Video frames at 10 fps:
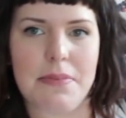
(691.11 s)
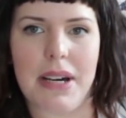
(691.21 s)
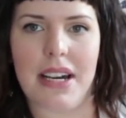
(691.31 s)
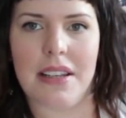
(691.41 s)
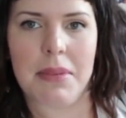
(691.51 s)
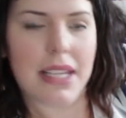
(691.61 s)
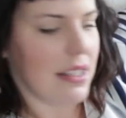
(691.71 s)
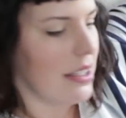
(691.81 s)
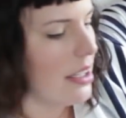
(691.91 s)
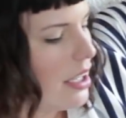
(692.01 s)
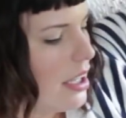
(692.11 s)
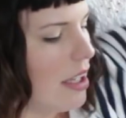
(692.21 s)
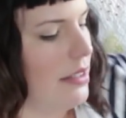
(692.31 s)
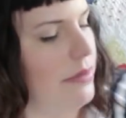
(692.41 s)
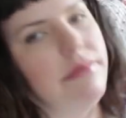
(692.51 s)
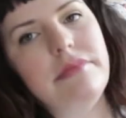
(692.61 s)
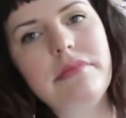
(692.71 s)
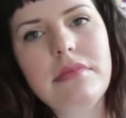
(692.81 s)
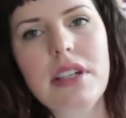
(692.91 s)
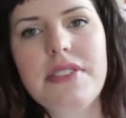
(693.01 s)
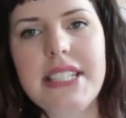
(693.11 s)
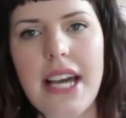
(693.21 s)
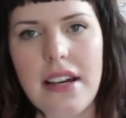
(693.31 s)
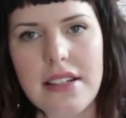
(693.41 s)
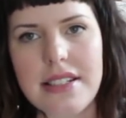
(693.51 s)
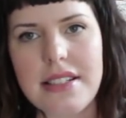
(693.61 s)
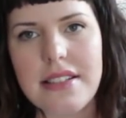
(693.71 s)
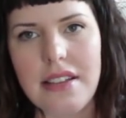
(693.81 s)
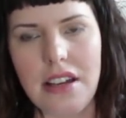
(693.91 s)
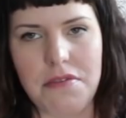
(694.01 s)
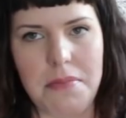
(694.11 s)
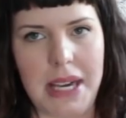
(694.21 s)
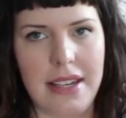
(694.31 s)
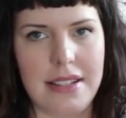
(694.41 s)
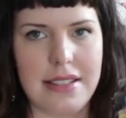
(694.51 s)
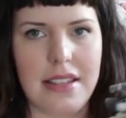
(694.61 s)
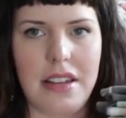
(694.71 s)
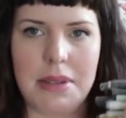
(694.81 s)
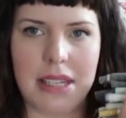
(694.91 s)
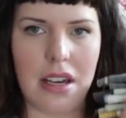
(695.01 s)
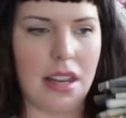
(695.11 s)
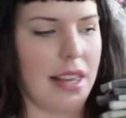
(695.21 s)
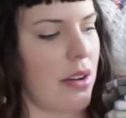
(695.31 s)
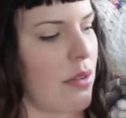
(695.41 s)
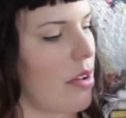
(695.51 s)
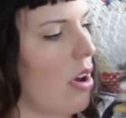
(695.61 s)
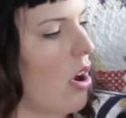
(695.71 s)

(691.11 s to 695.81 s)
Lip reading: behind me of stacks of bags that I've been cutting out